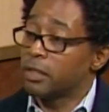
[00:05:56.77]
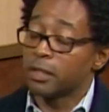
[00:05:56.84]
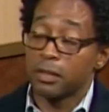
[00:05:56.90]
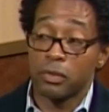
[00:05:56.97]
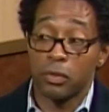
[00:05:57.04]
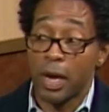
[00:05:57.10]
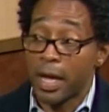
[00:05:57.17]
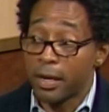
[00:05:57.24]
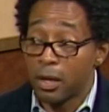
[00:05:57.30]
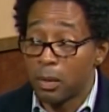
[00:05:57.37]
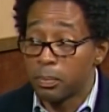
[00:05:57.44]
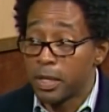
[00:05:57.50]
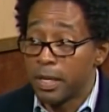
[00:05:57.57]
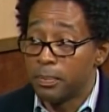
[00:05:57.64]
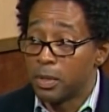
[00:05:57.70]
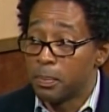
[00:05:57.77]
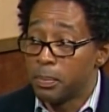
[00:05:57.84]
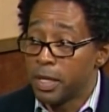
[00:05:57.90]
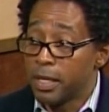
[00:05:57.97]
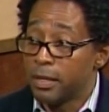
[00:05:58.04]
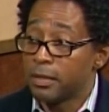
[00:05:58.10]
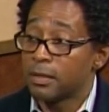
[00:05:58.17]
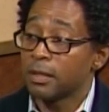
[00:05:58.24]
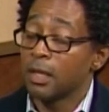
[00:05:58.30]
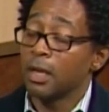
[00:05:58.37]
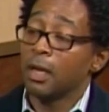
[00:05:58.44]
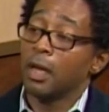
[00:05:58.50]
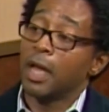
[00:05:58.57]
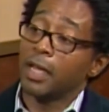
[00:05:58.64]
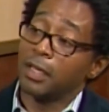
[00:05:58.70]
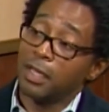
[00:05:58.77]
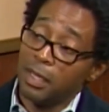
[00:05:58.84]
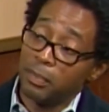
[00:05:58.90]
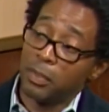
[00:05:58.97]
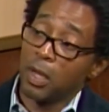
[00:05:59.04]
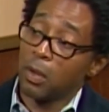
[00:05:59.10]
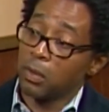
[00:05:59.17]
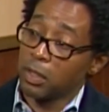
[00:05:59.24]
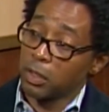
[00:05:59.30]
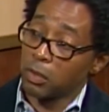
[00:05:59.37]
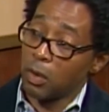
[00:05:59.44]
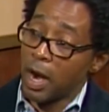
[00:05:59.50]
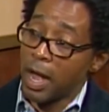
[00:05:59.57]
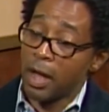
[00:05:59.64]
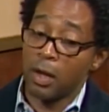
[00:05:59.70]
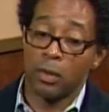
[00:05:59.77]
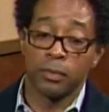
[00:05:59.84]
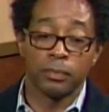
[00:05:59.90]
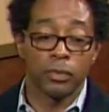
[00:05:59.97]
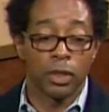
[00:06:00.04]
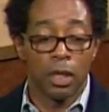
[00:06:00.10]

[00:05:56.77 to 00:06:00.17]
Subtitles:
just trying to help keep the peace and keep the crowd